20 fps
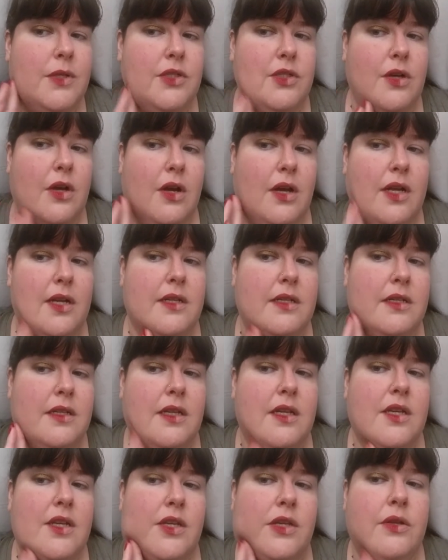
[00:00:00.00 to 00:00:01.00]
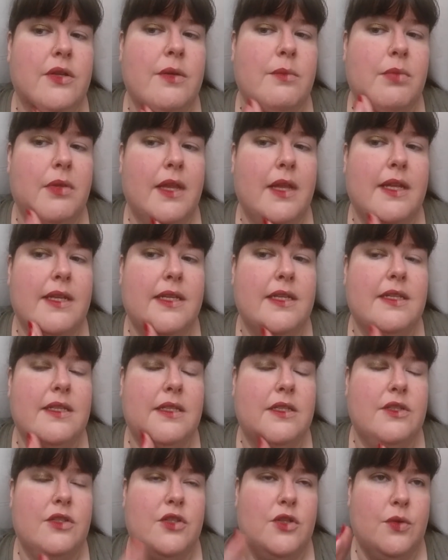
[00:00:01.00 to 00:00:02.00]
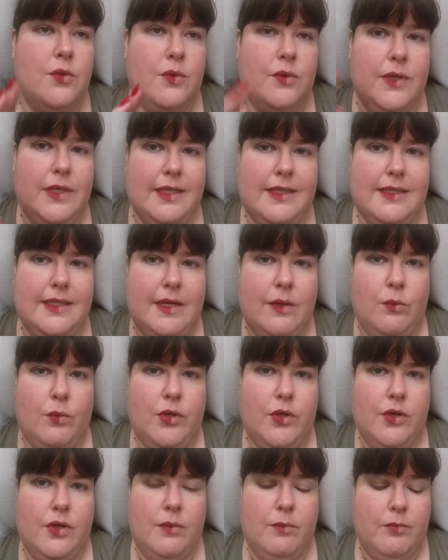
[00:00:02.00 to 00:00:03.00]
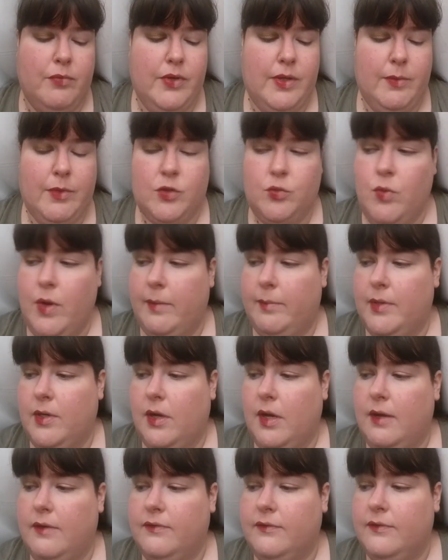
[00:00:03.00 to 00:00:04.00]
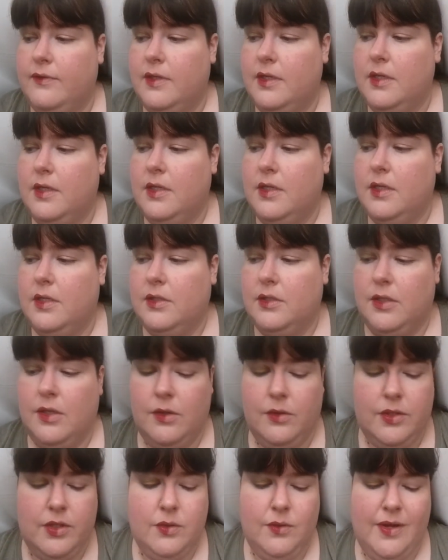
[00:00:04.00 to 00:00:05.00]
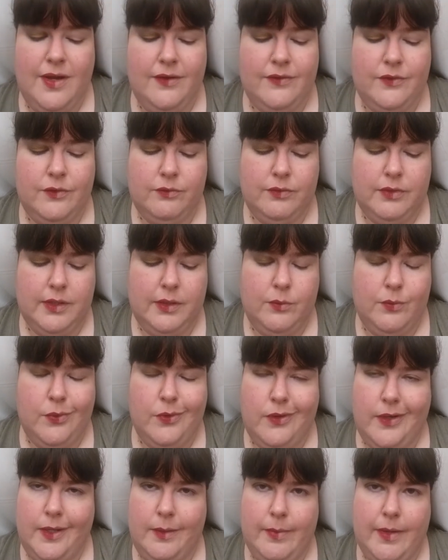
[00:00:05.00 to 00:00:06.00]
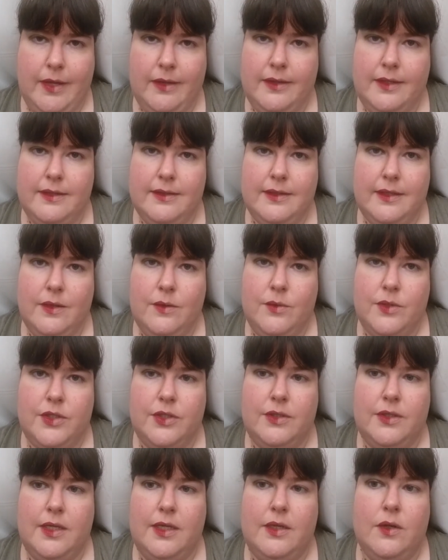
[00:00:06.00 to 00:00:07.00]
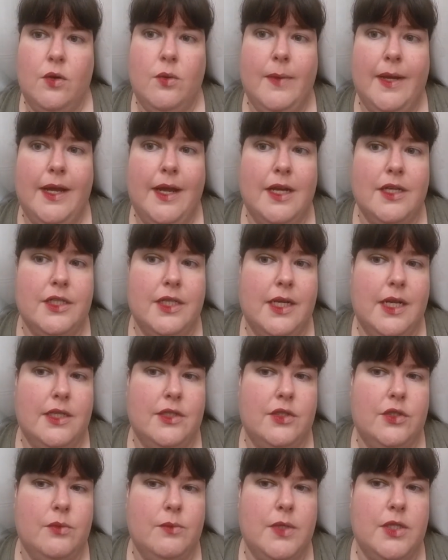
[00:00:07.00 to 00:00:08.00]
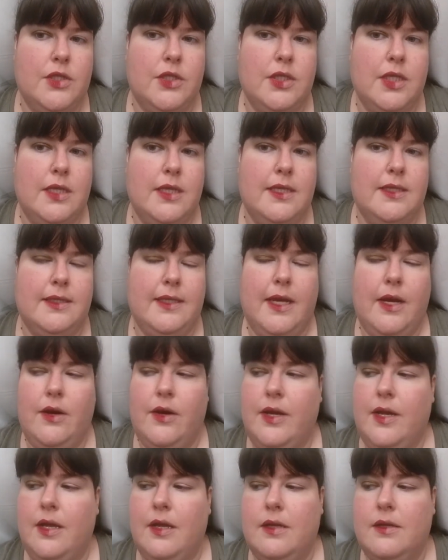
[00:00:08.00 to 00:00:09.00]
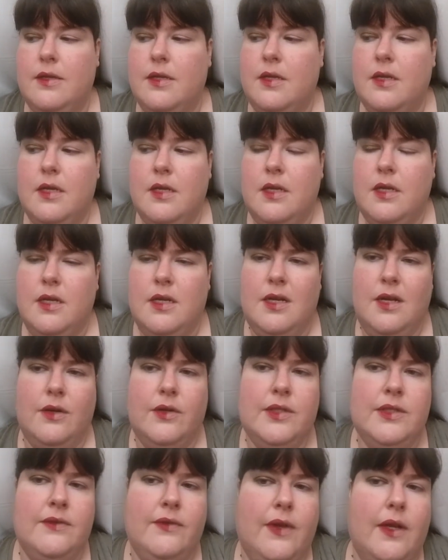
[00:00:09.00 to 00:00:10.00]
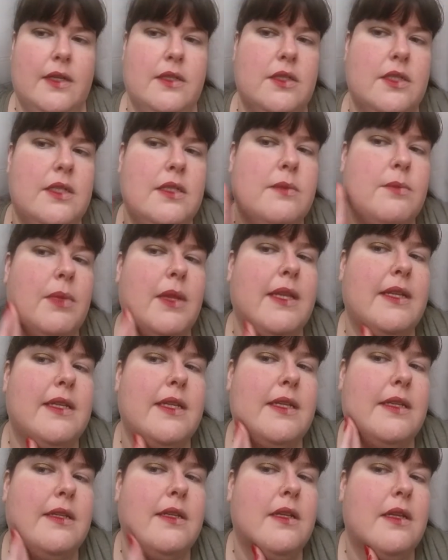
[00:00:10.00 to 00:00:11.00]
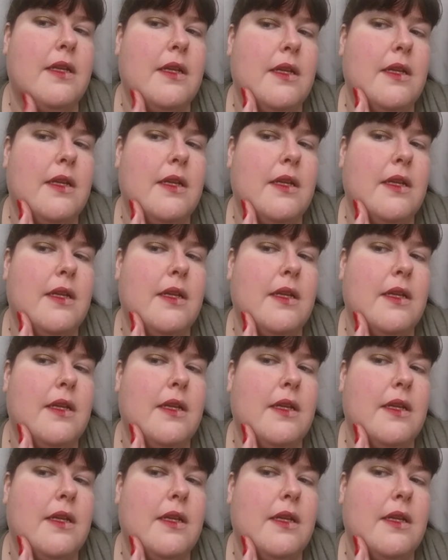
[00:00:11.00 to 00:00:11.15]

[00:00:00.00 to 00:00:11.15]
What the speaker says: much on, you can blend it to an extent where you can pretty much wipe it off. So you don't have to really worry about this. I don't want you thinking, oh my gosh, I got too much in this area. No, it's fine. Just blend it.